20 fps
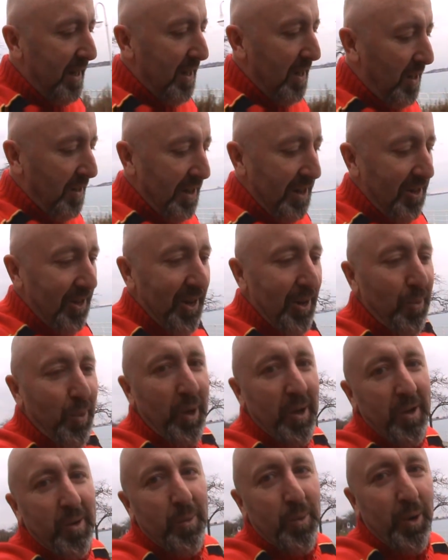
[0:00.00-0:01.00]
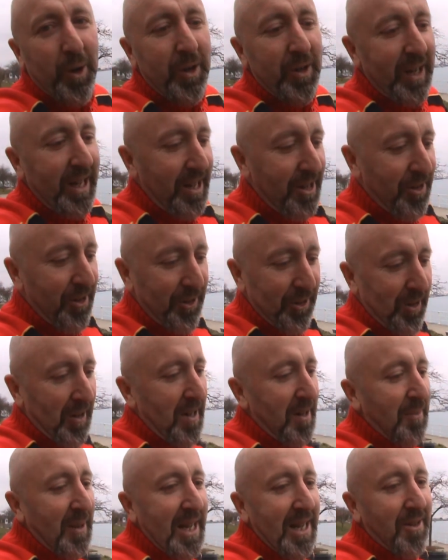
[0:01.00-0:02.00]
all these uh, world, world leaders are going
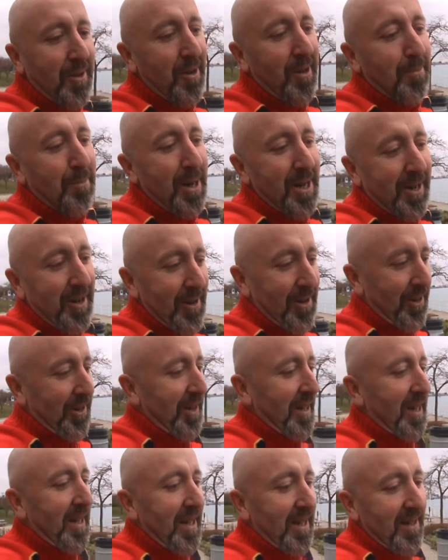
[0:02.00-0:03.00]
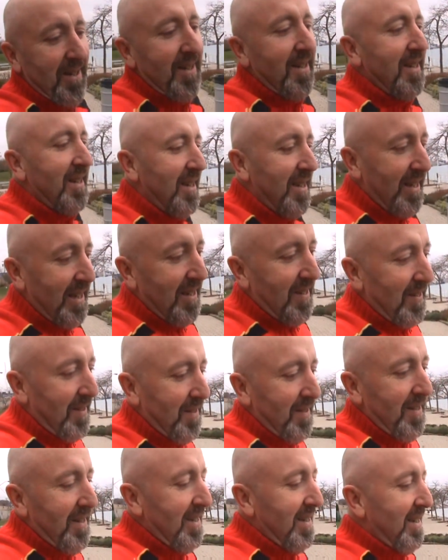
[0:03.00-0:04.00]
to be in their bunkers uh, you
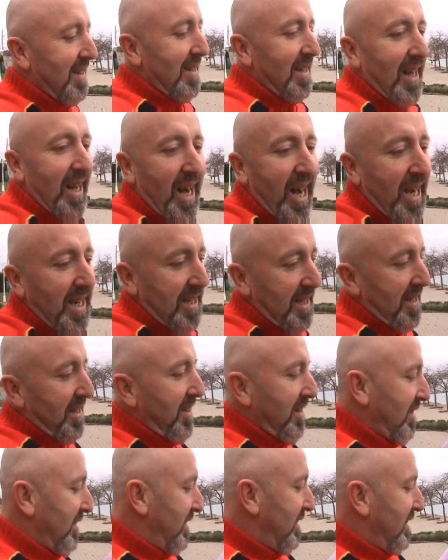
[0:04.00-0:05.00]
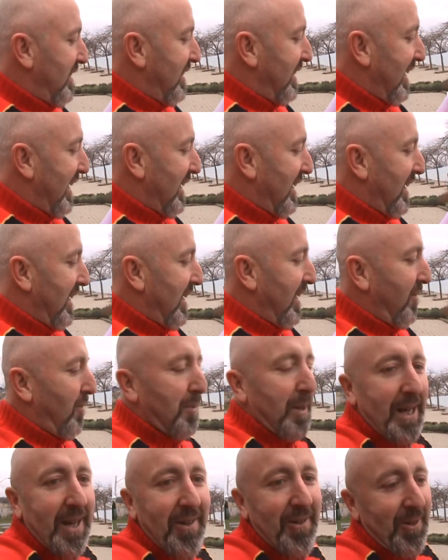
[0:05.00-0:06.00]
know hiding and uh,
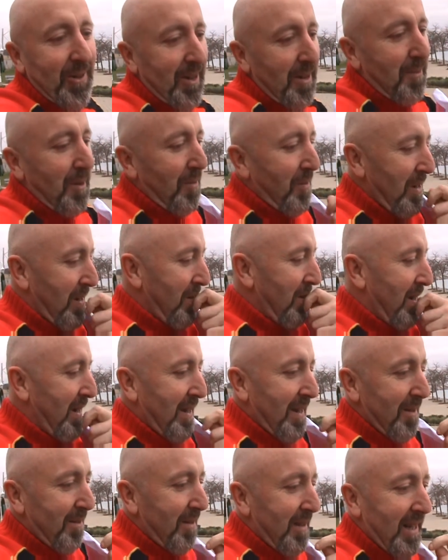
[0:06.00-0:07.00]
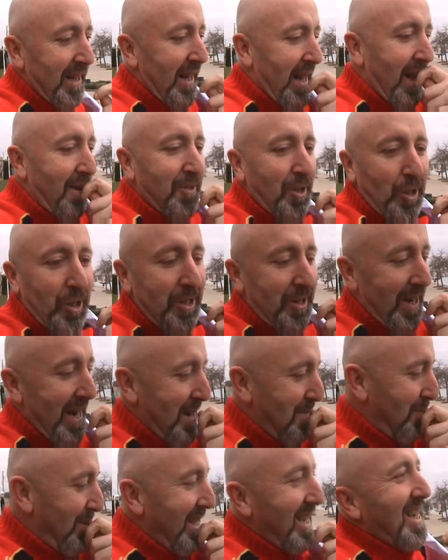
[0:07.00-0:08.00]
everybody else is going to be running around having a good
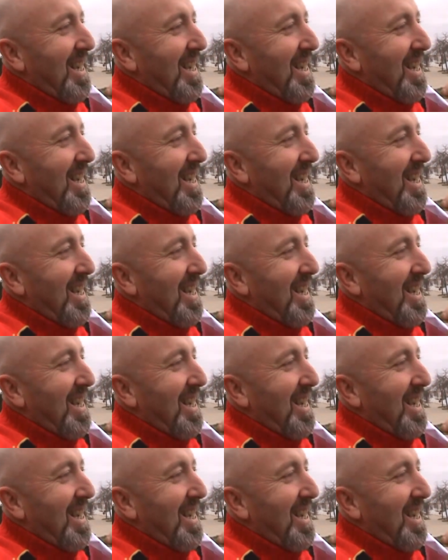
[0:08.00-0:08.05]
time